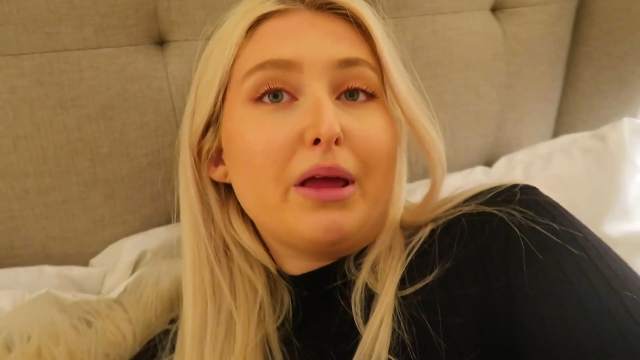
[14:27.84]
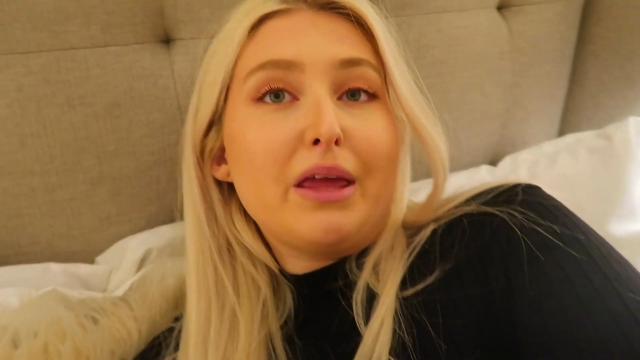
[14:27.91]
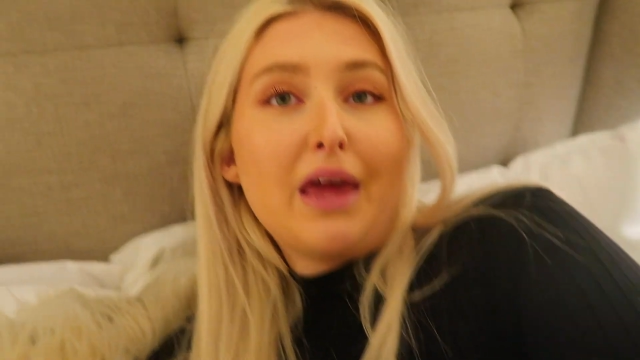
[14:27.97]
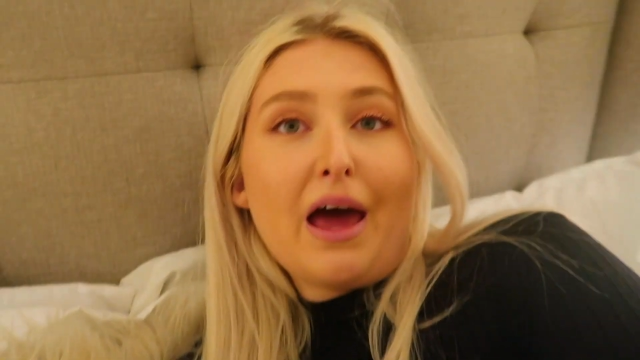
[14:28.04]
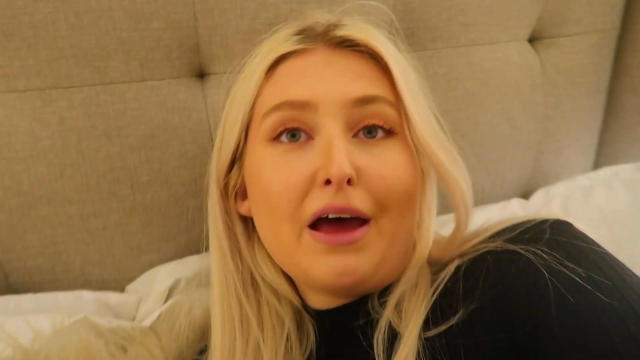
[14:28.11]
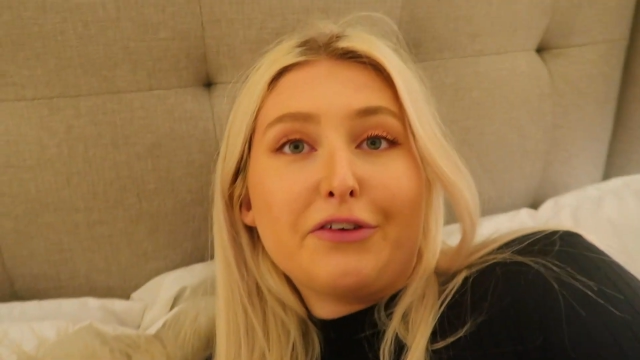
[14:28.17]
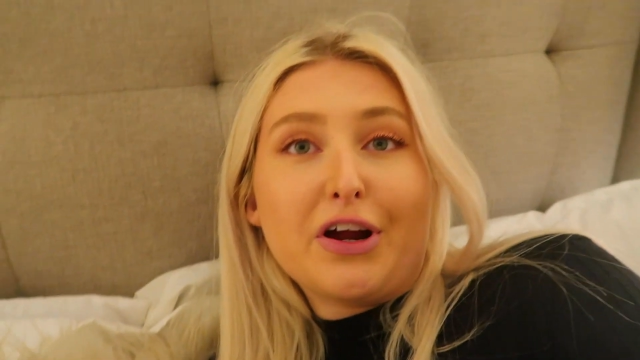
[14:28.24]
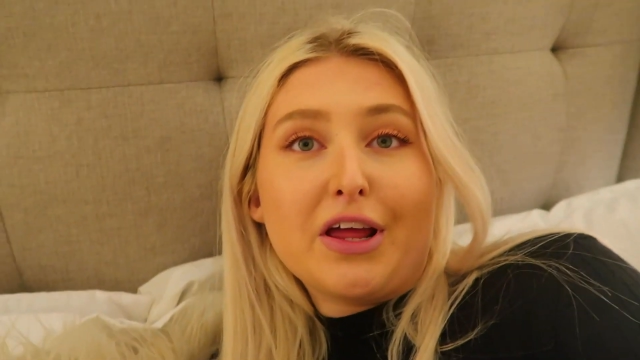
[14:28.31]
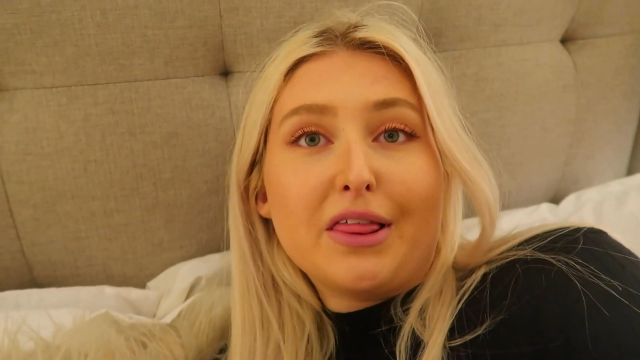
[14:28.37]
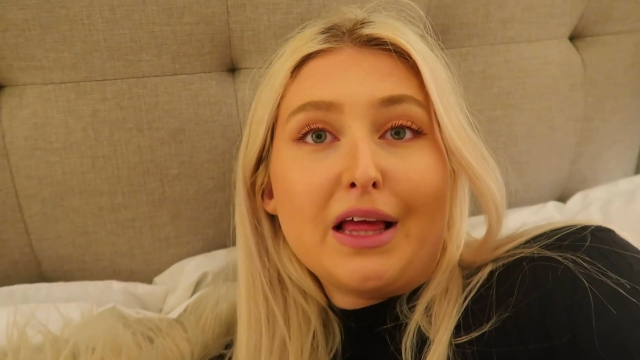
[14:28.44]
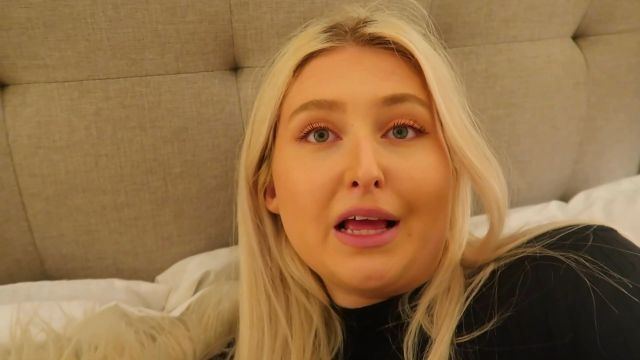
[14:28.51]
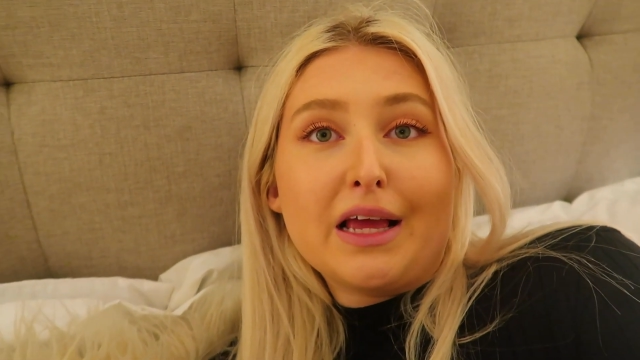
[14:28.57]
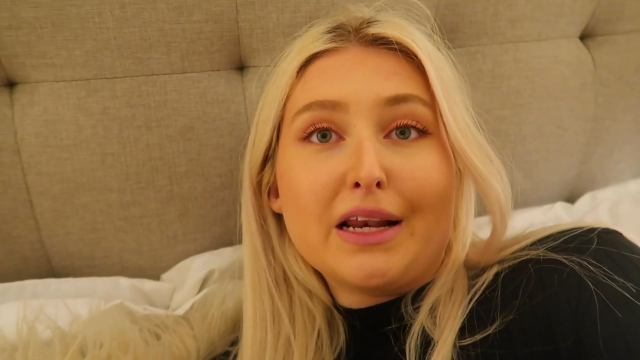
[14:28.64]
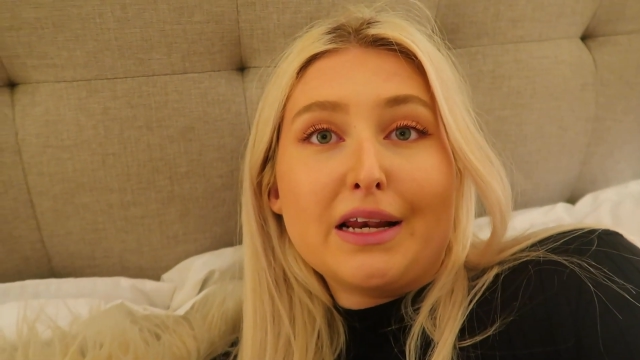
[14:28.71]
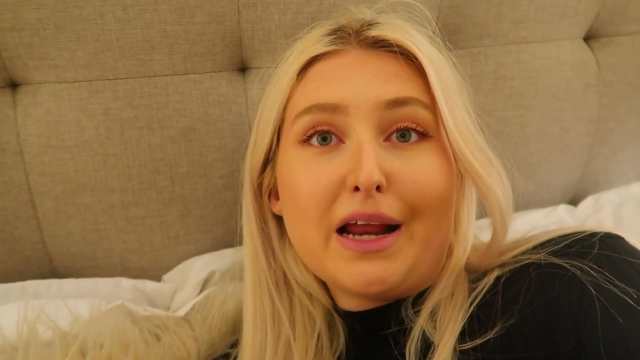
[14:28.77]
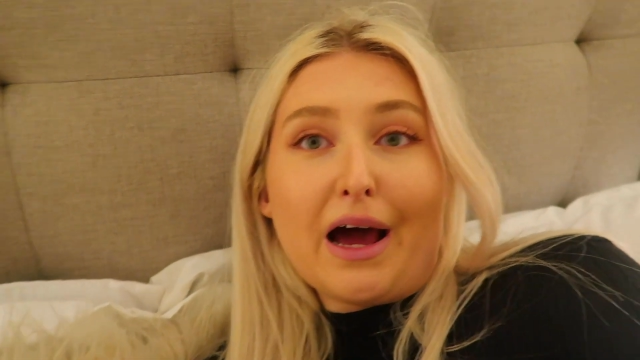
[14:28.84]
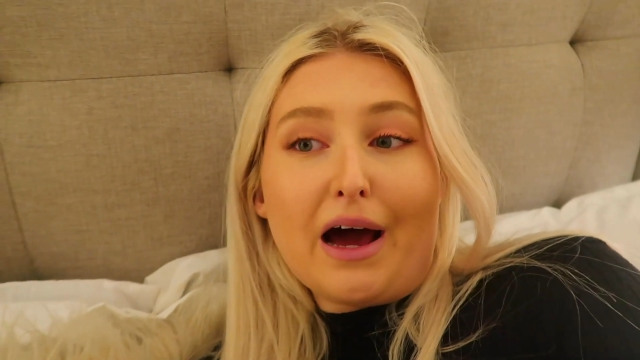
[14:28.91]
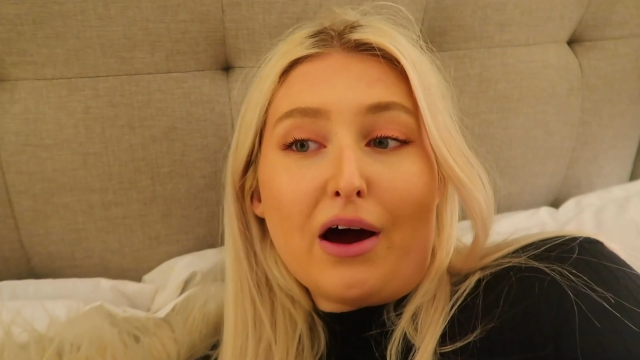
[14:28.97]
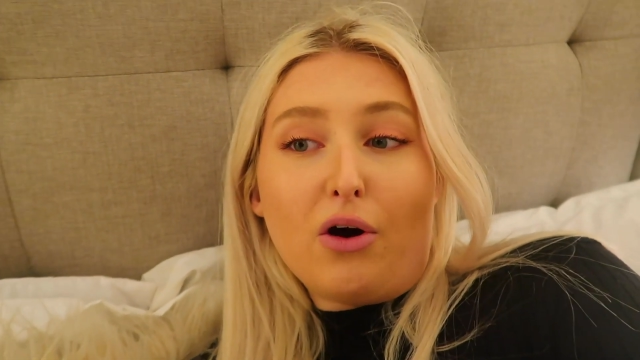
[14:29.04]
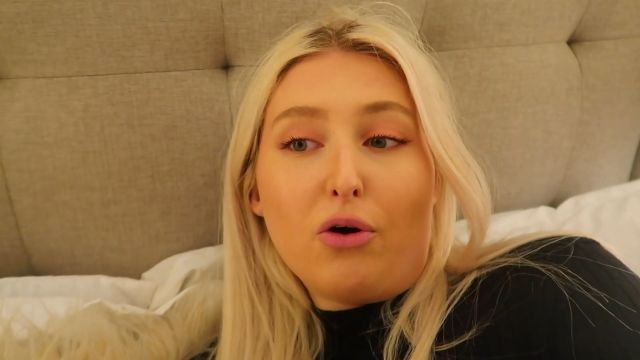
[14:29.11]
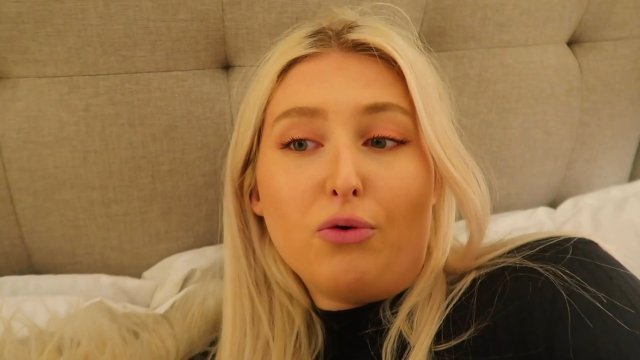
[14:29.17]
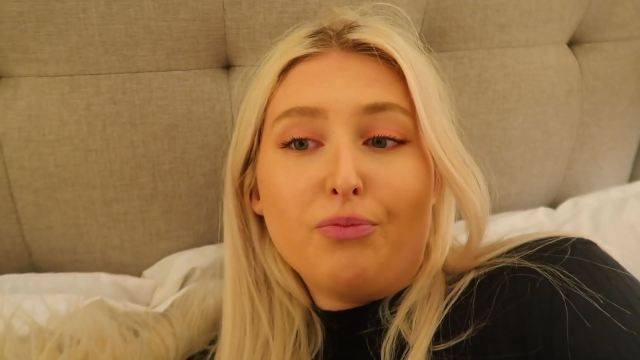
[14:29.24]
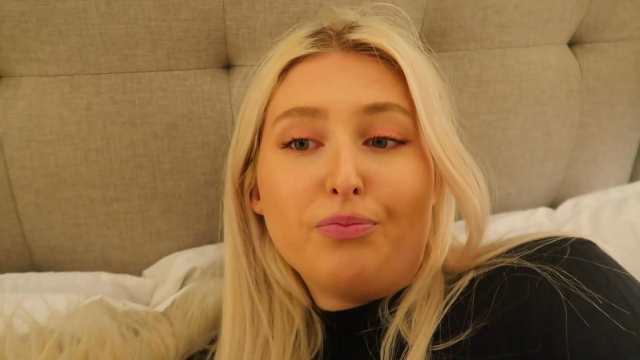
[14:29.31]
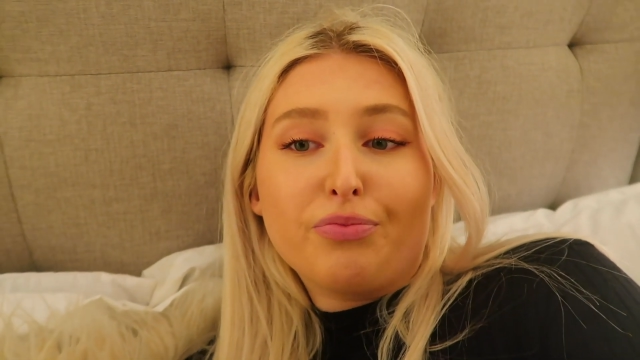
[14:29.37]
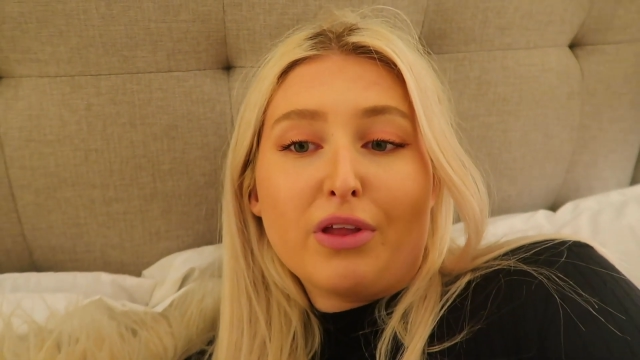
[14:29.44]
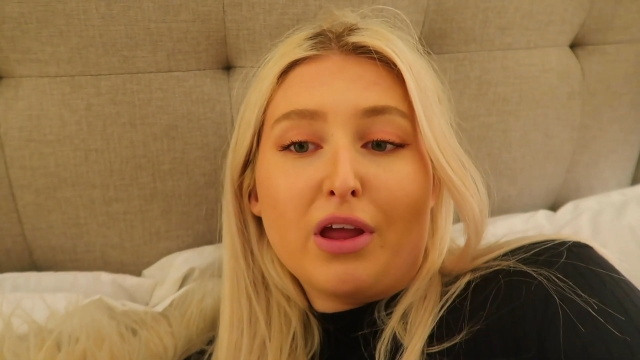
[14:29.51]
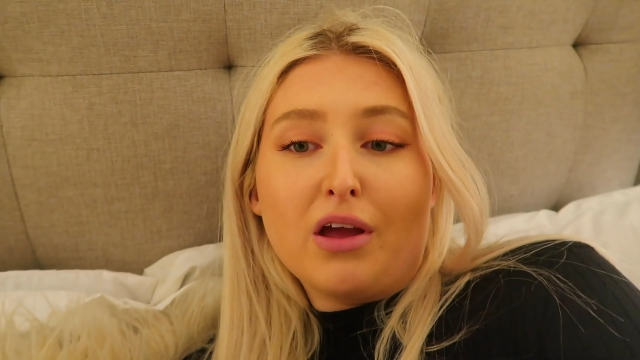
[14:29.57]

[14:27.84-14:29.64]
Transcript: But yeah, I think now